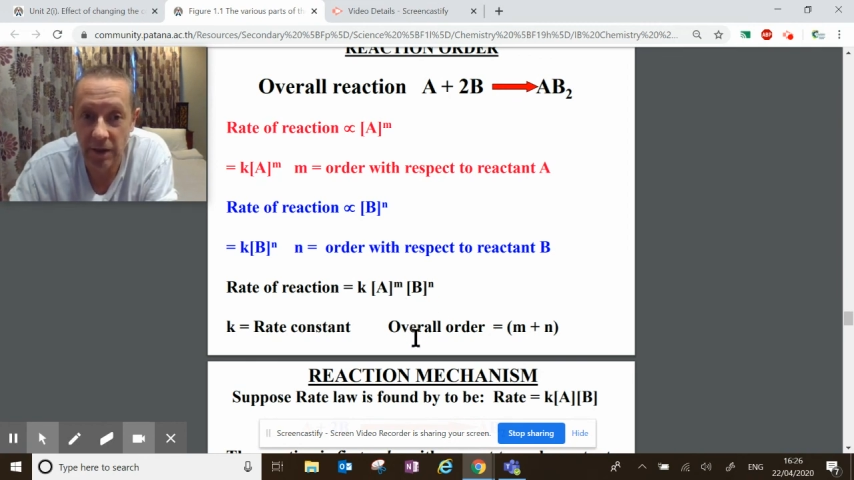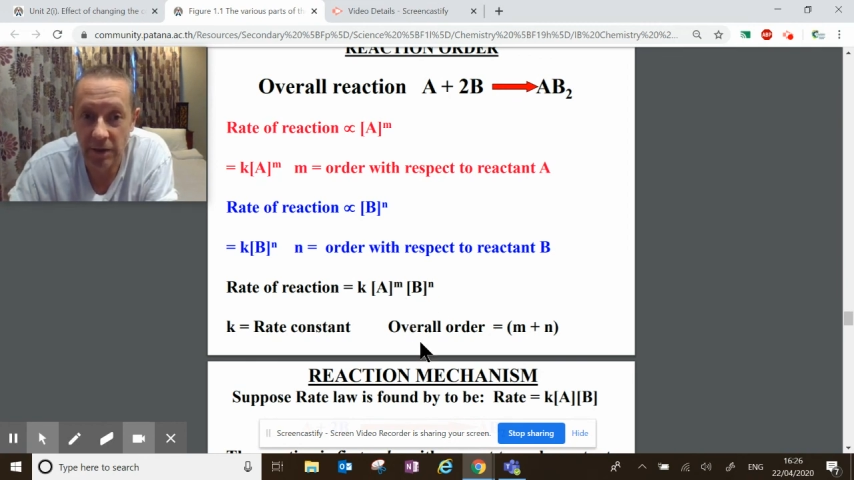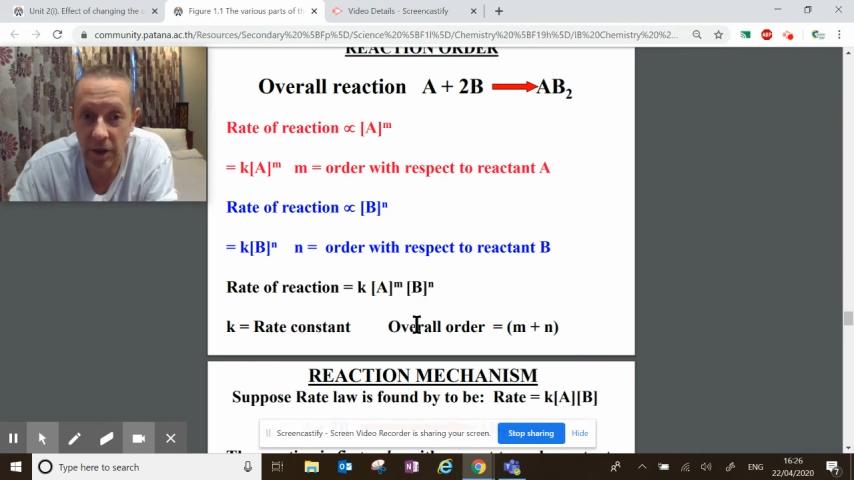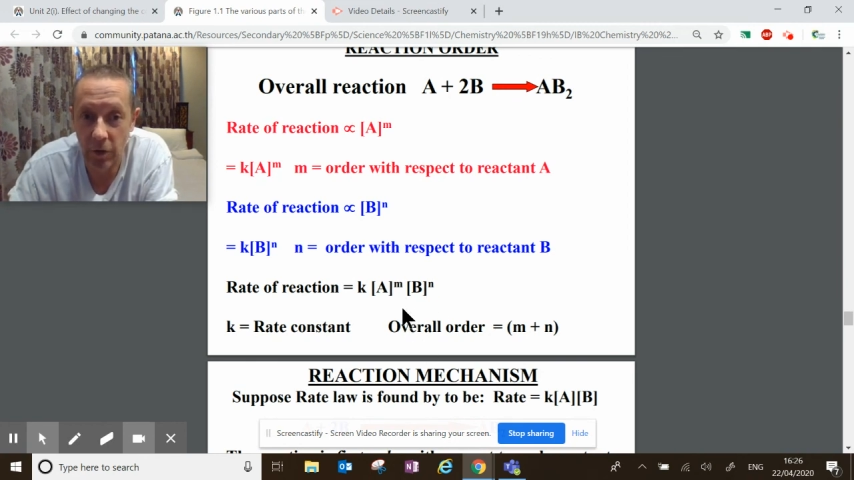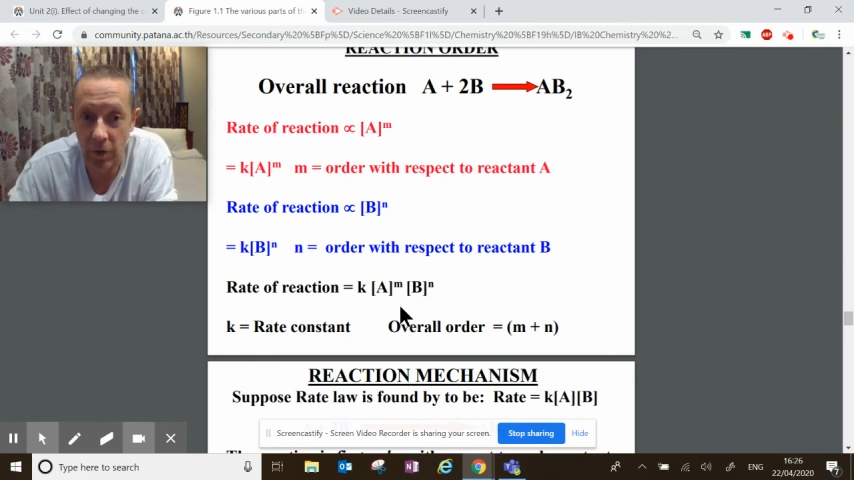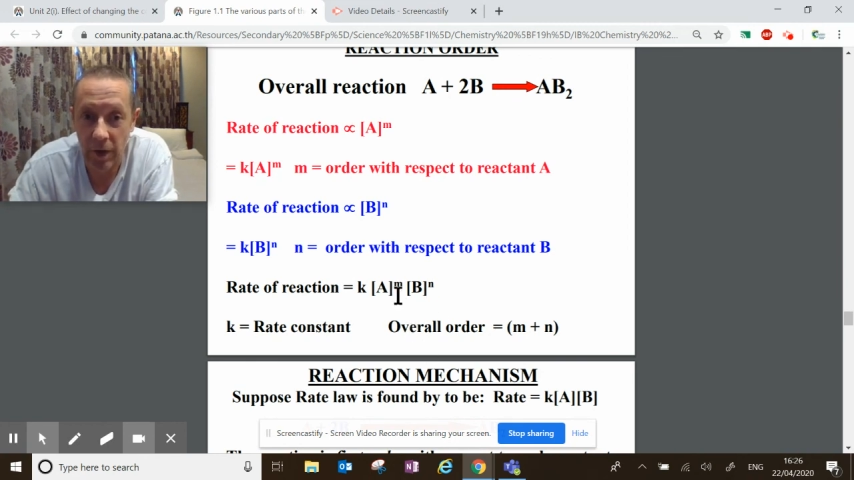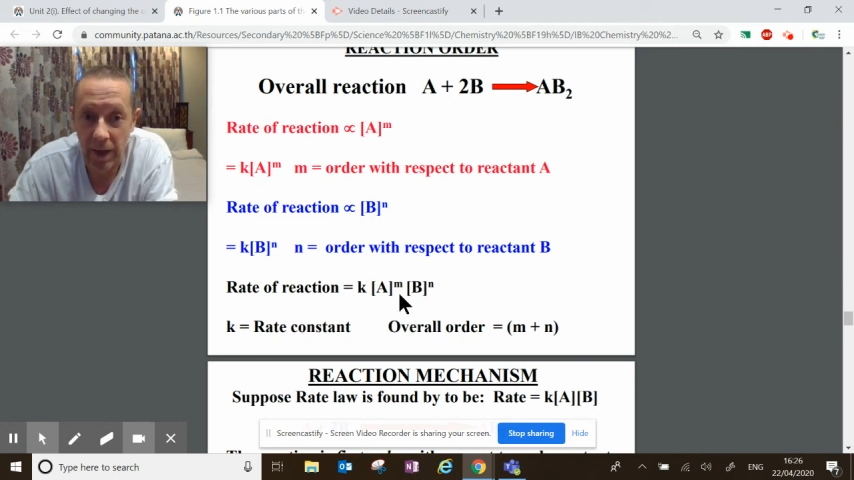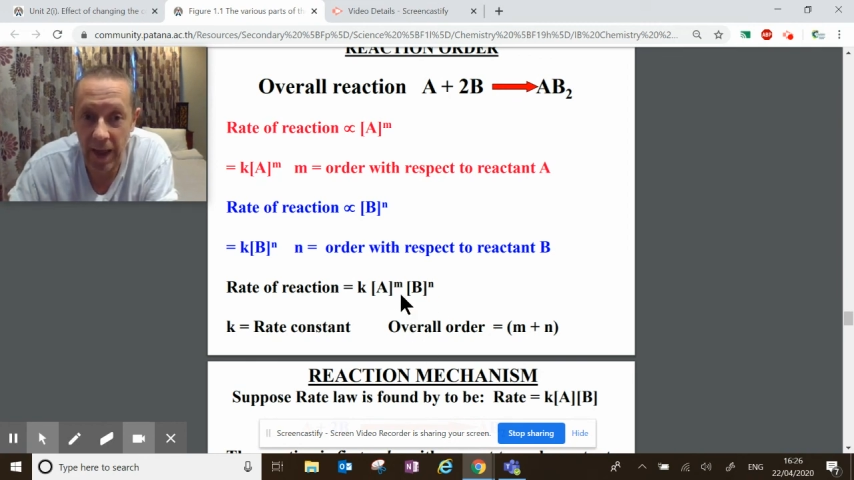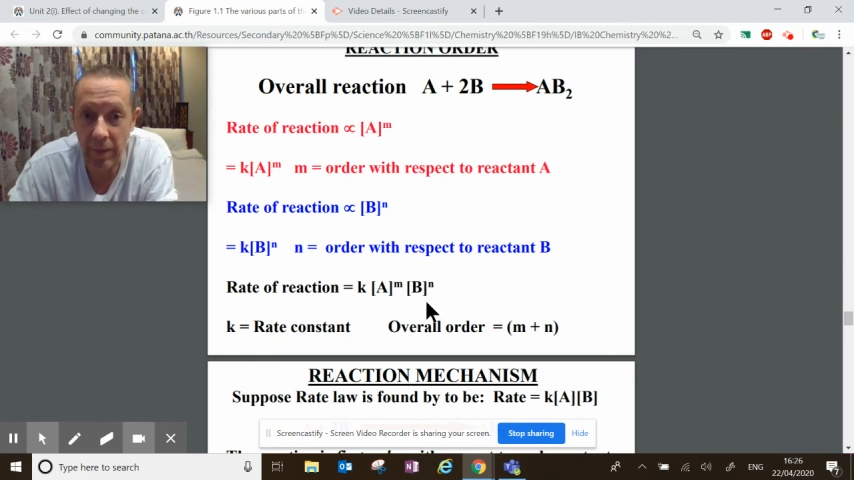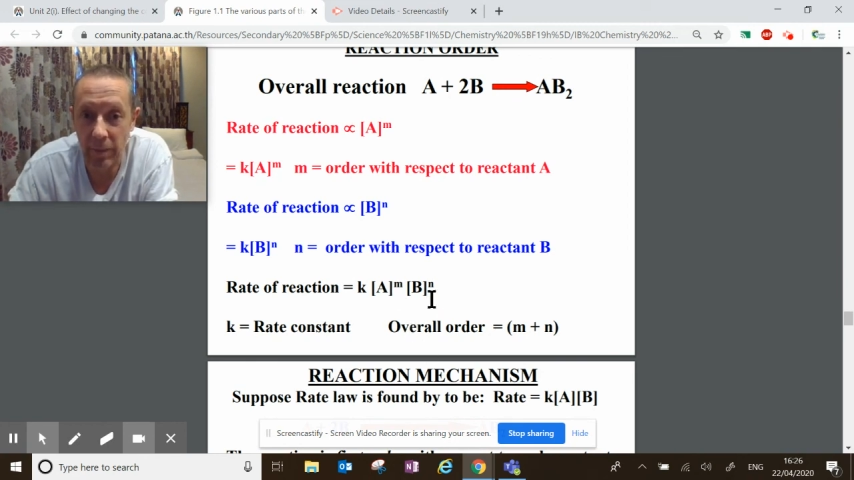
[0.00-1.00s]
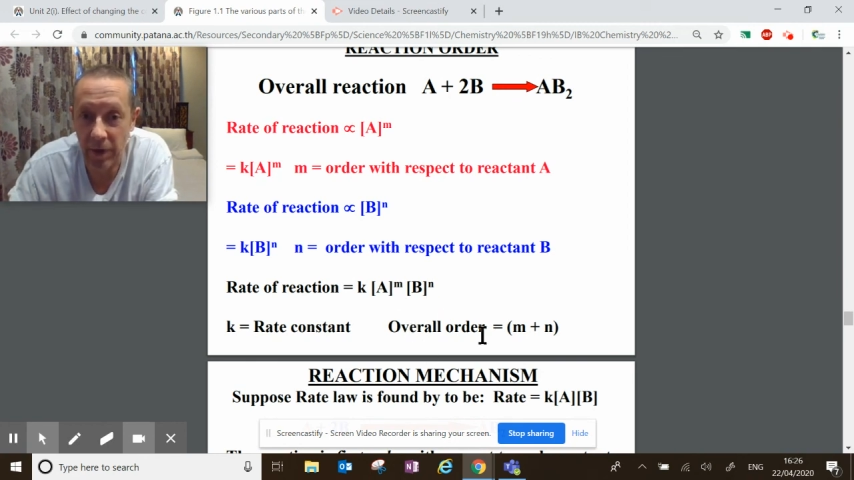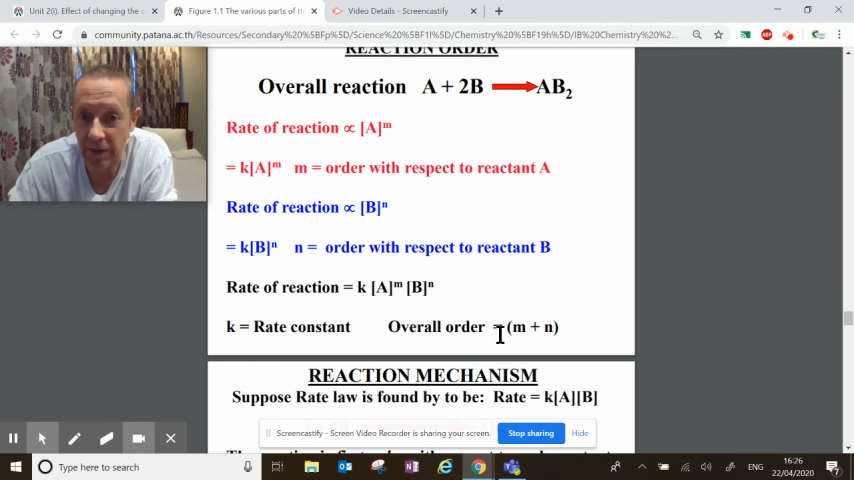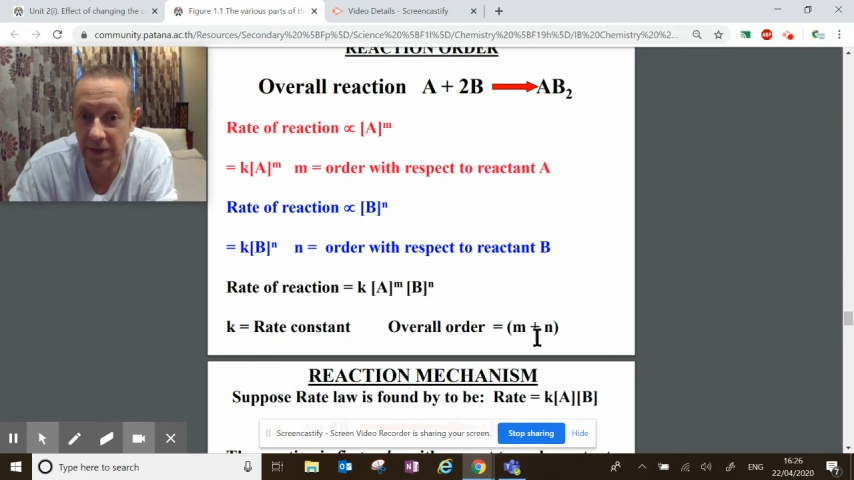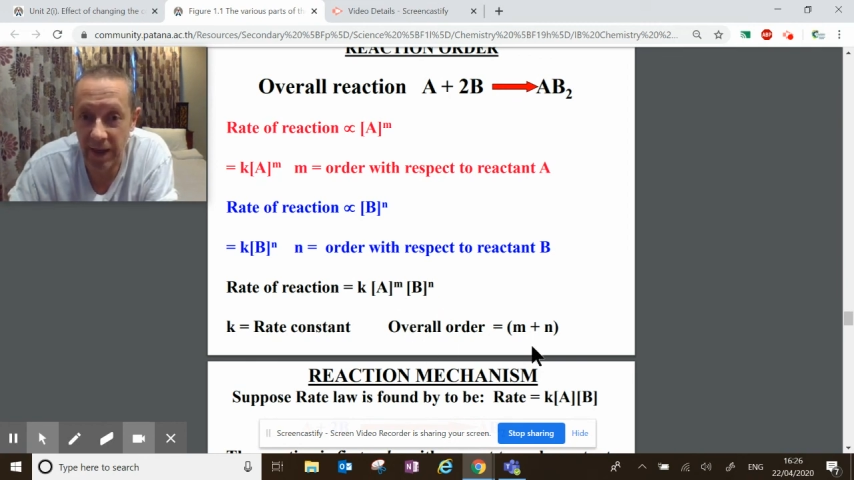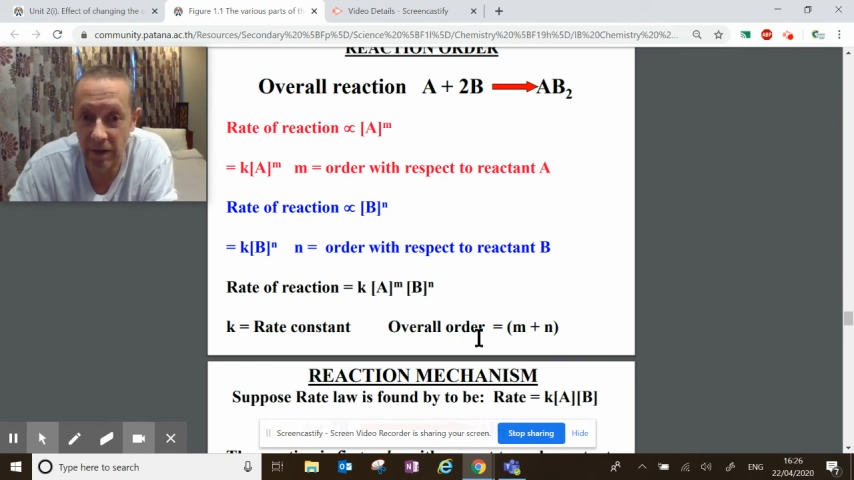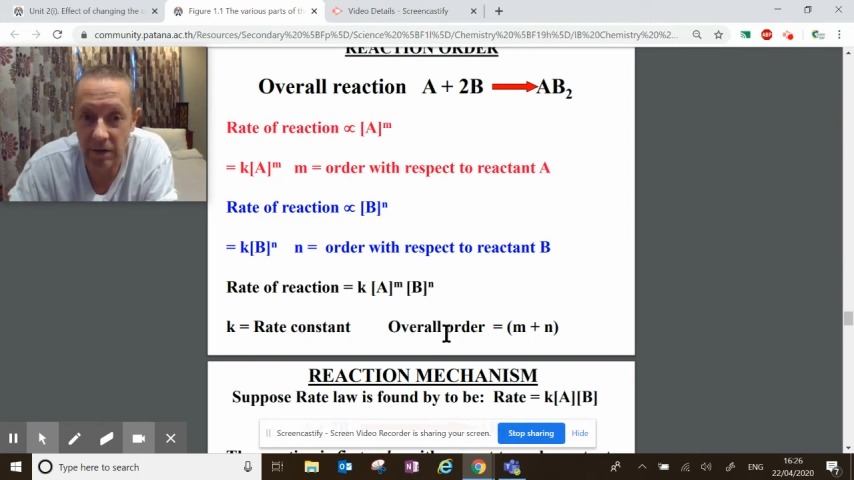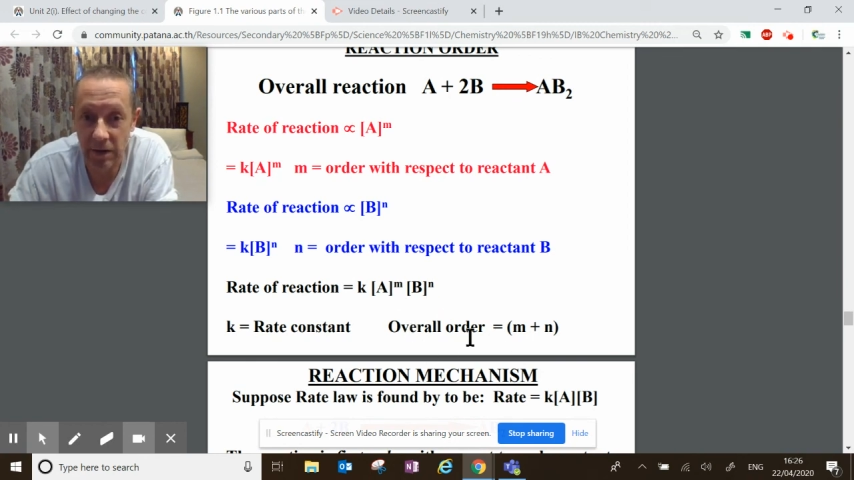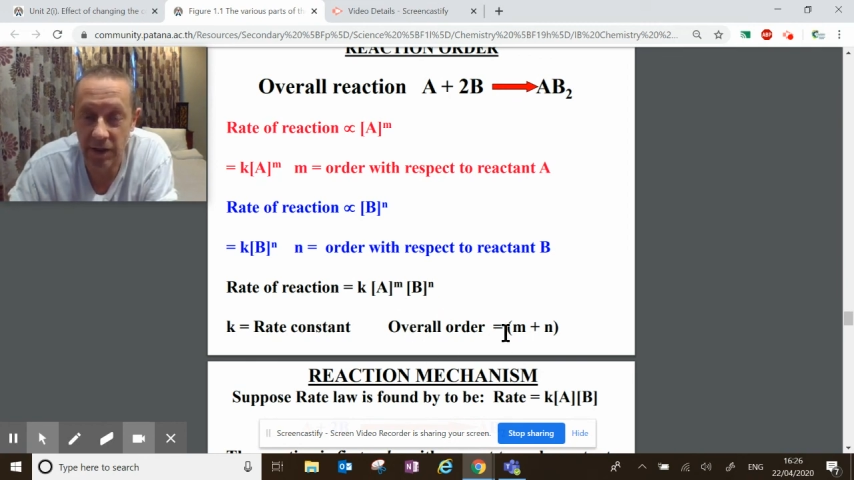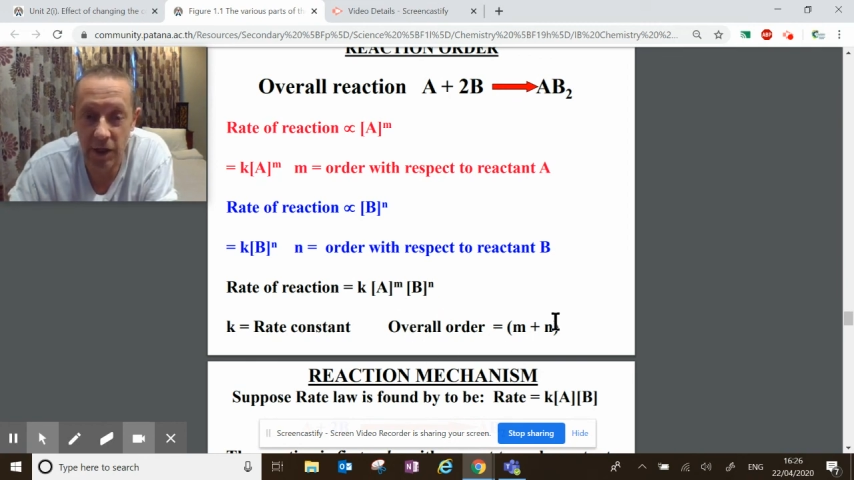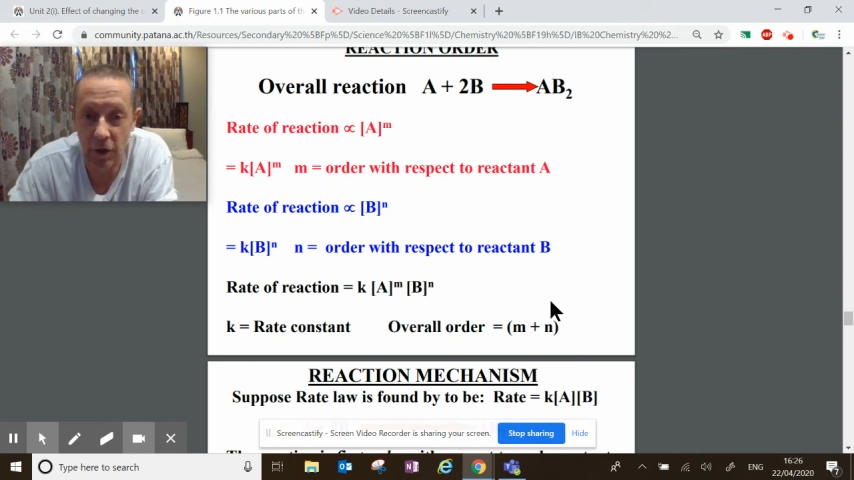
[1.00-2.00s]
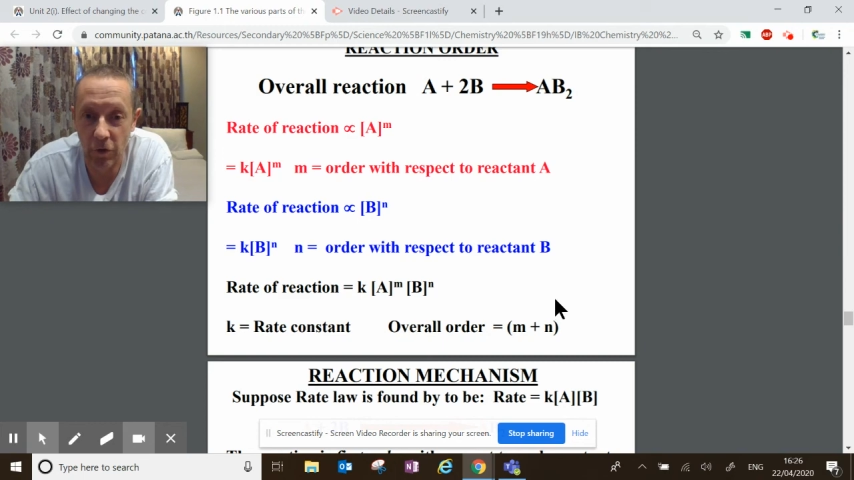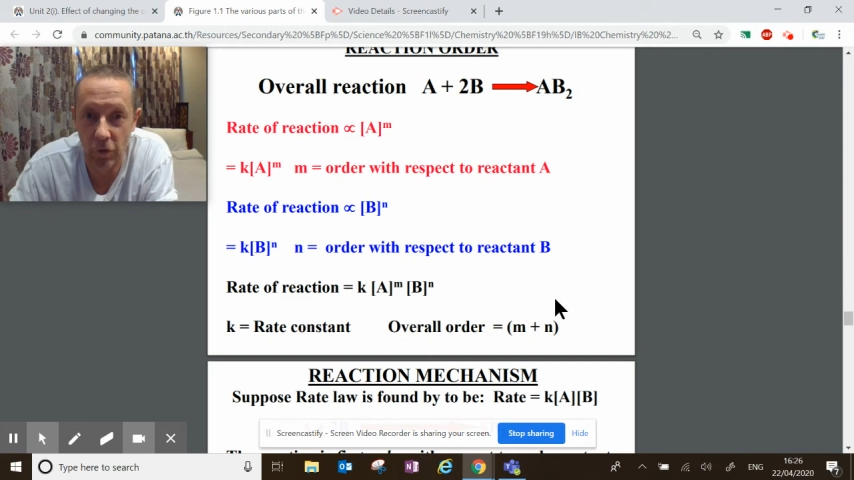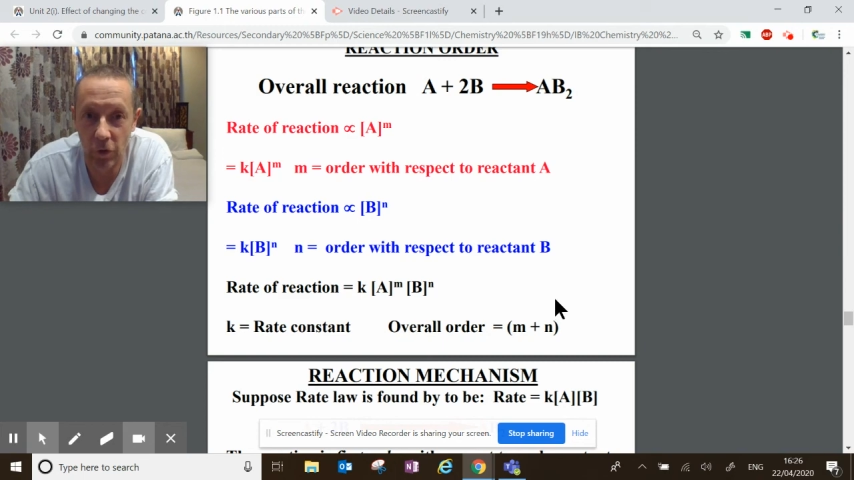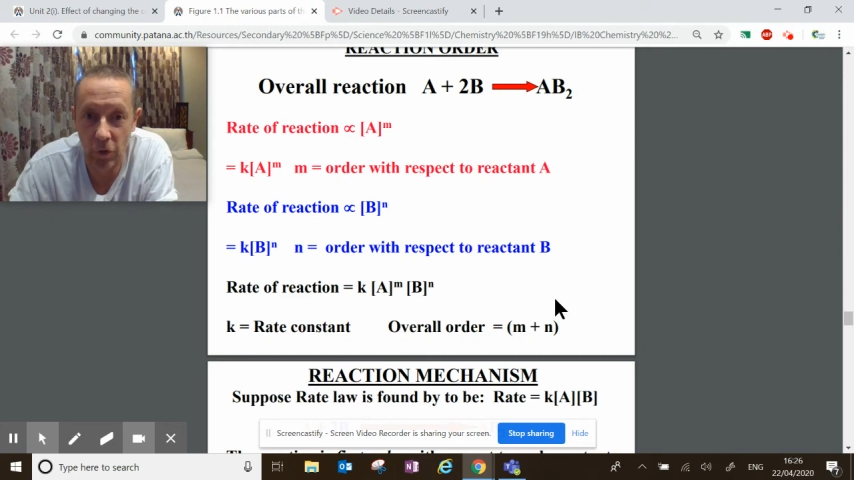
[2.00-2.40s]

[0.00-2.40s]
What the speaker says: So M plus N is the overall